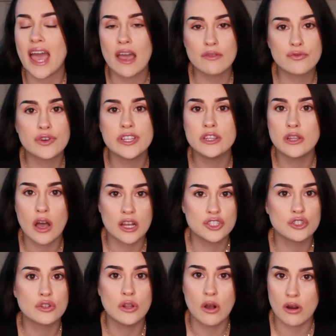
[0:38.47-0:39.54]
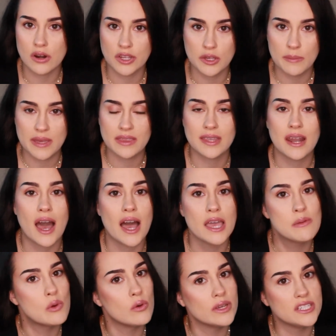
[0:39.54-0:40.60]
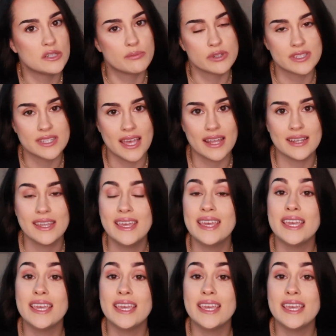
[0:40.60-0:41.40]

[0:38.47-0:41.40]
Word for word: every logical argument that I am going to present